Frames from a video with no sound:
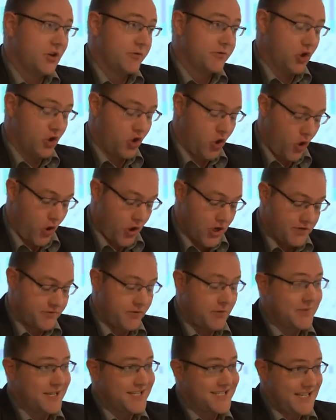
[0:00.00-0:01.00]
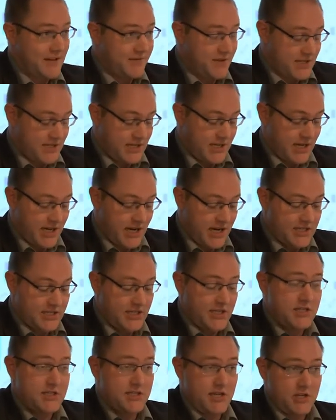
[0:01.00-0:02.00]
of the coins from the 17th and
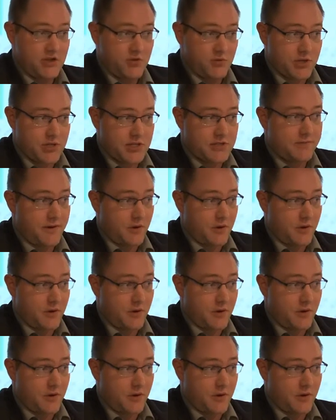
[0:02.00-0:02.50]
18th centuries